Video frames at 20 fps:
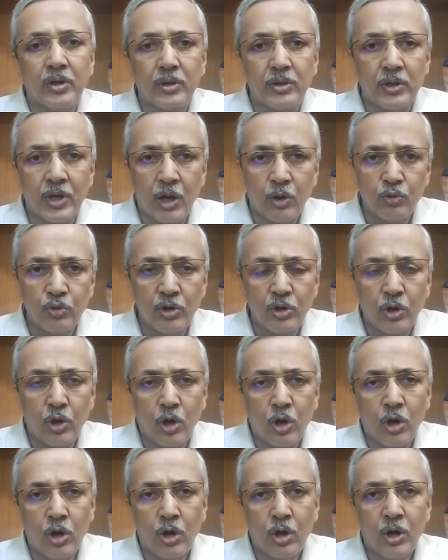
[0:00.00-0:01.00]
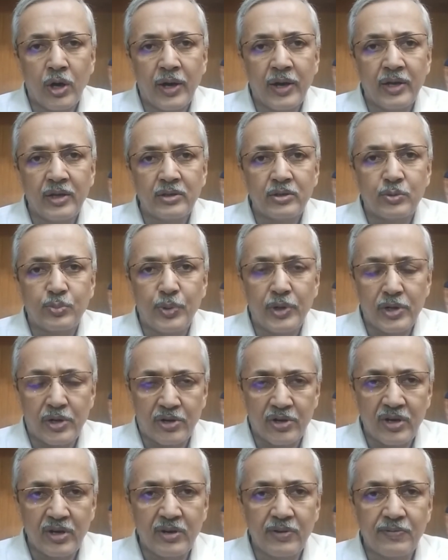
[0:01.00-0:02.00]
Now the law has been
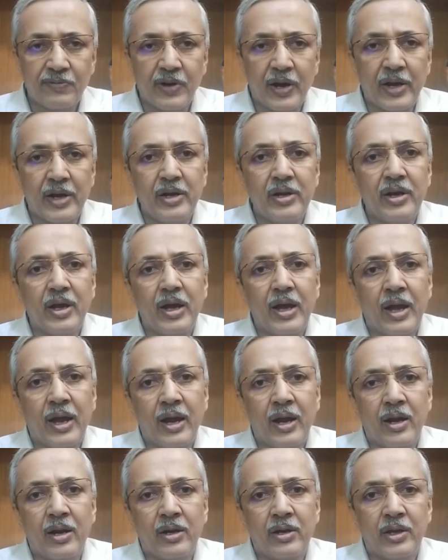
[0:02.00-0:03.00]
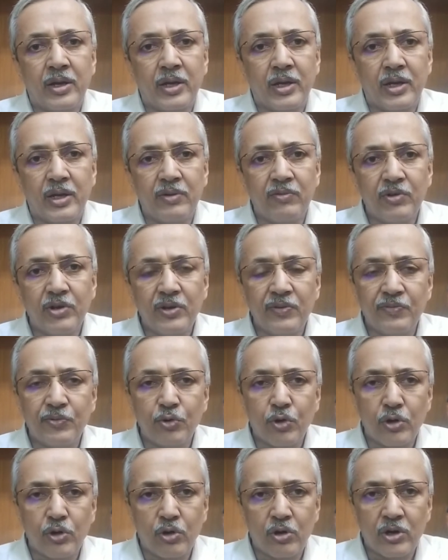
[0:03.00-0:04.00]
redefined, and even if
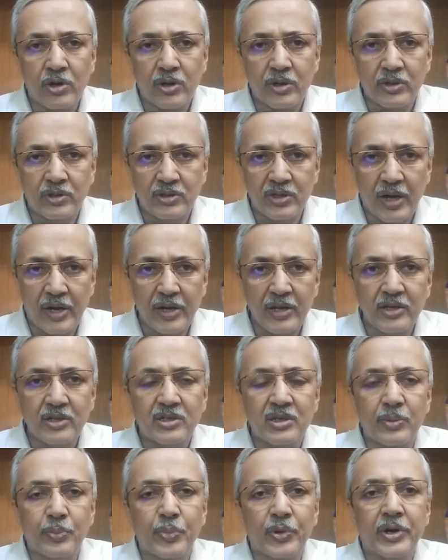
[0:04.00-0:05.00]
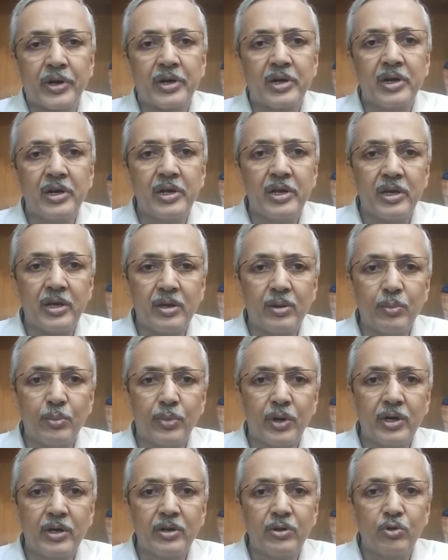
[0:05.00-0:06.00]
you are not residing separately
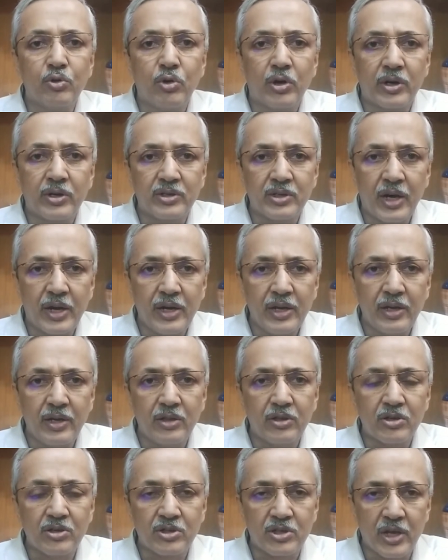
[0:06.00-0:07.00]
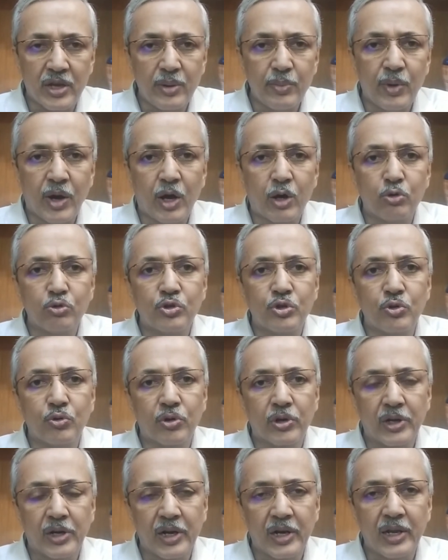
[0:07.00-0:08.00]
but you are residing in the same house, you
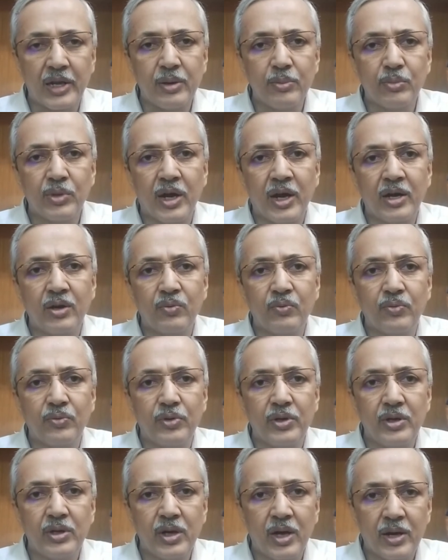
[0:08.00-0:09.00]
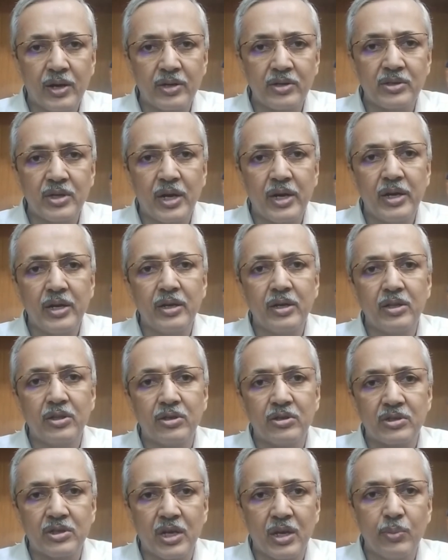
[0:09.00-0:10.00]
can claim that we are residing in
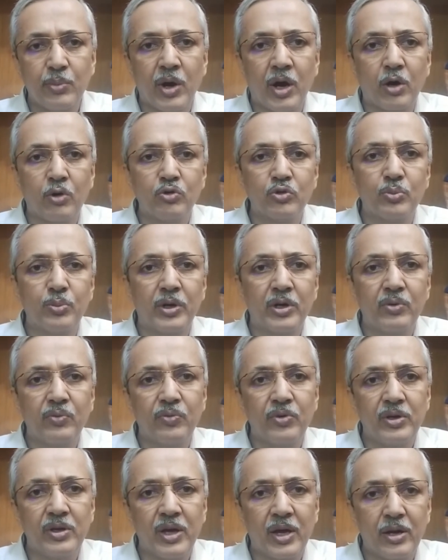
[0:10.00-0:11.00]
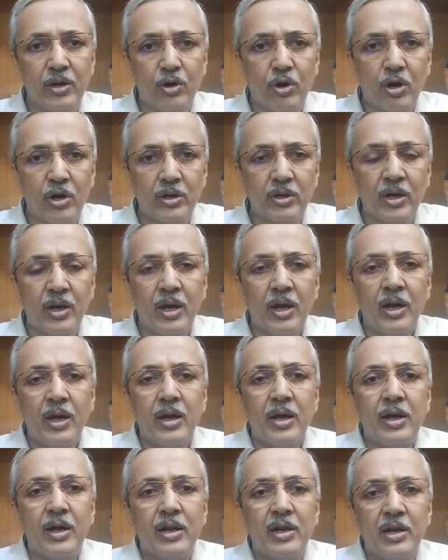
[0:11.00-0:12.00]
the same house but we are not
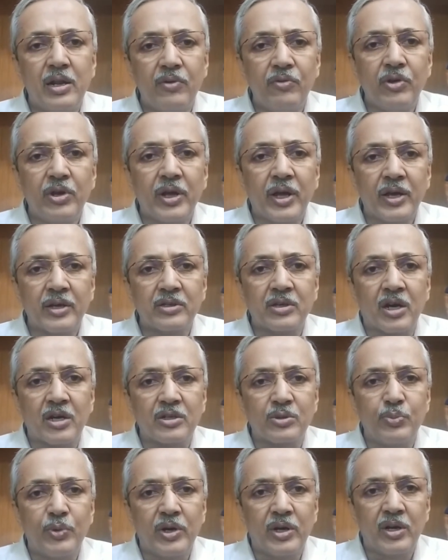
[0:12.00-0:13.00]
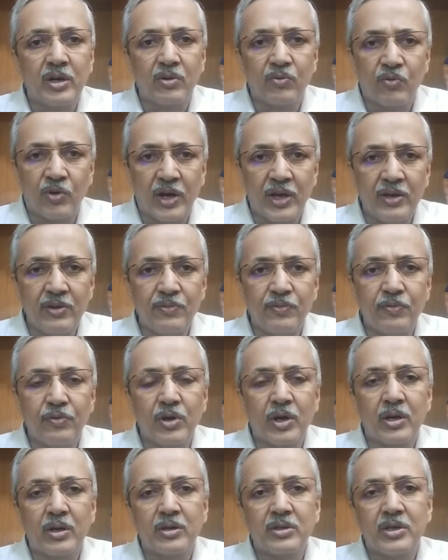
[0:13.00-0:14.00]
living as husband and wife,
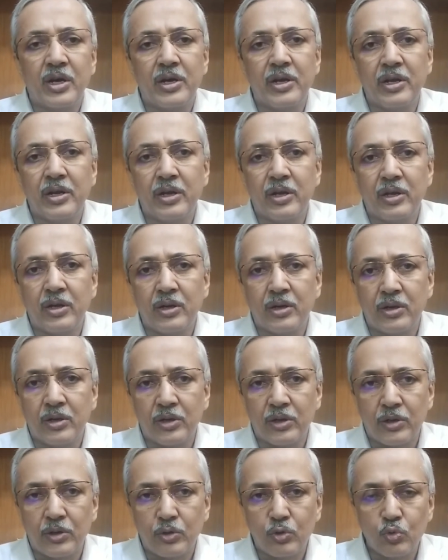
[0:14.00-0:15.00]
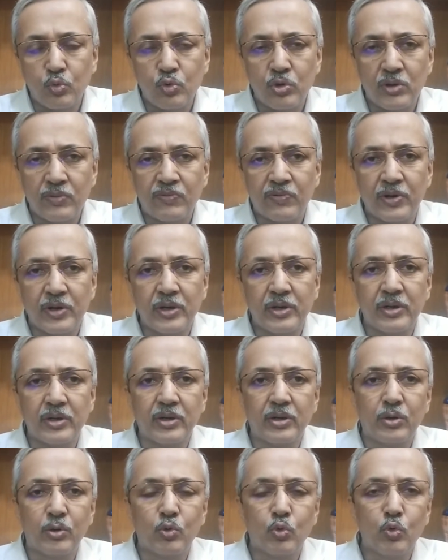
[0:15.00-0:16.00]
we are residing in two different
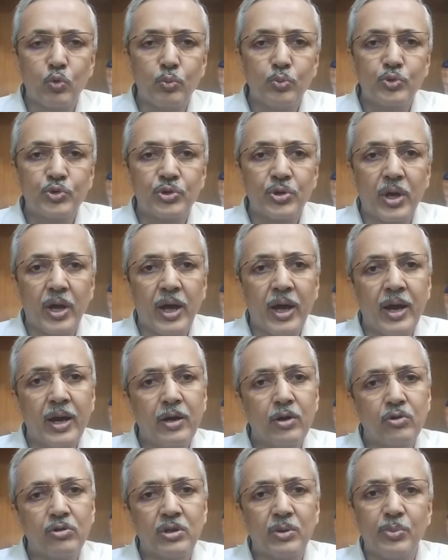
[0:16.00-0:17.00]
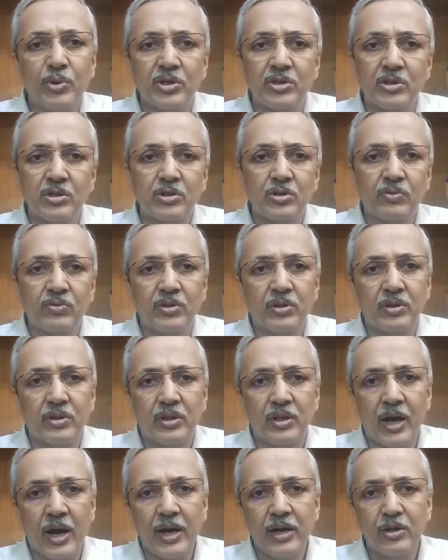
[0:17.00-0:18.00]
rooms, and on the basis
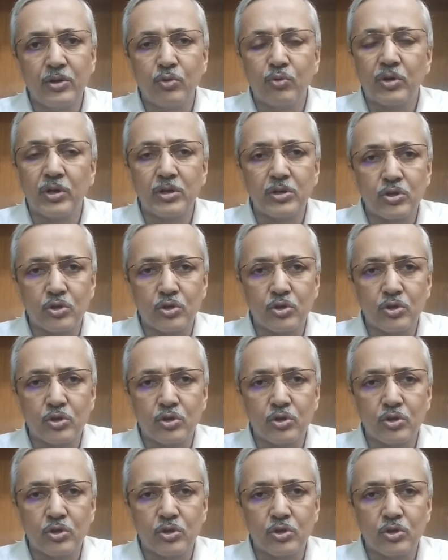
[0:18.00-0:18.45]
of that you can